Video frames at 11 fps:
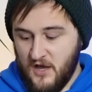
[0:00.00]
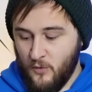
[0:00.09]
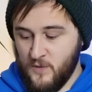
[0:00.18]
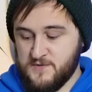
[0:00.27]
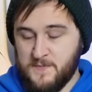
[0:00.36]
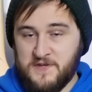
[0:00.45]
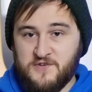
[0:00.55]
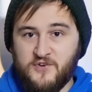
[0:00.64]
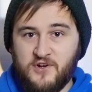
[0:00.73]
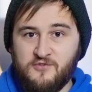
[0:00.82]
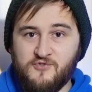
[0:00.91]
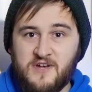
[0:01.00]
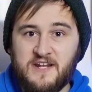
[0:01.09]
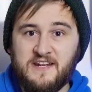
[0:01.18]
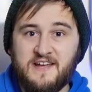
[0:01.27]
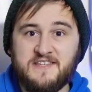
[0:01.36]
which means you've got a
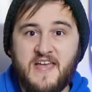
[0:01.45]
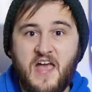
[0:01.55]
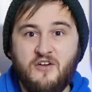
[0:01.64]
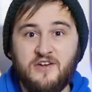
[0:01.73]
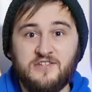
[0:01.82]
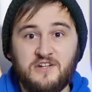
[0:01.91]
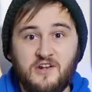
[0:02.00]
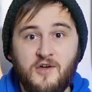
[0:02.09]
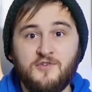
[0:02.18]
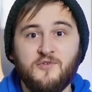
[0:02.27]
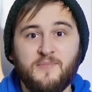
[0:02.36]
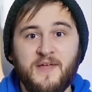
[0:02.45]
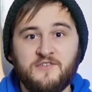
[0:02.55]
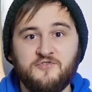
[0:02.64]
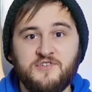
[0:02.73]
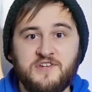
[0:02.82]
really nice area to load up that
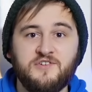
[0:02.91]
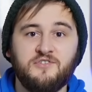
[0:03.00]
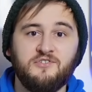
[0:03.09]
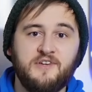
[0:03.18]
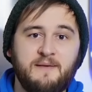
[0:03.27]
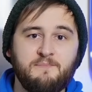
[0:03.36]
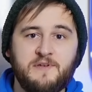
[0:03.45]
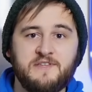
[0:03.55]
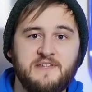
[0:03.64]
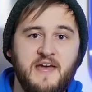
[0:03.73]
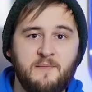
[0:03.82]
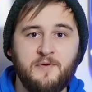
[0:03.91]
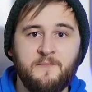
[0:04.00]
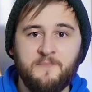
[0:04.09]
traditional camber snap.